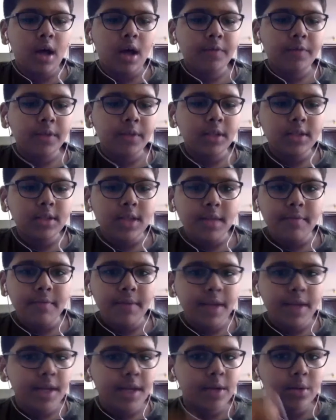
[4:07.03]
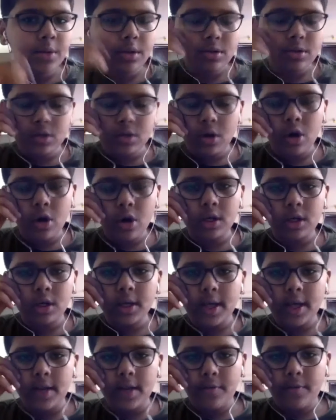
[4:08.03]
this, can we do the song Hotel
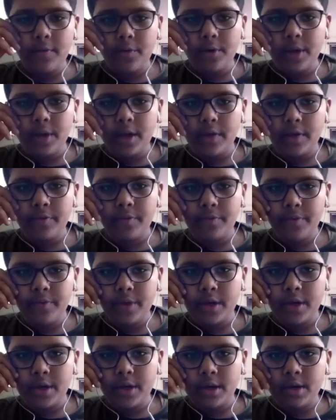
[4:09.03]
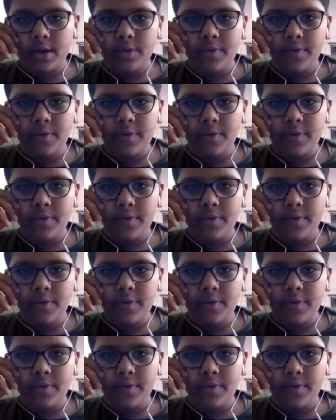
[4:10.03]
California? If we are fine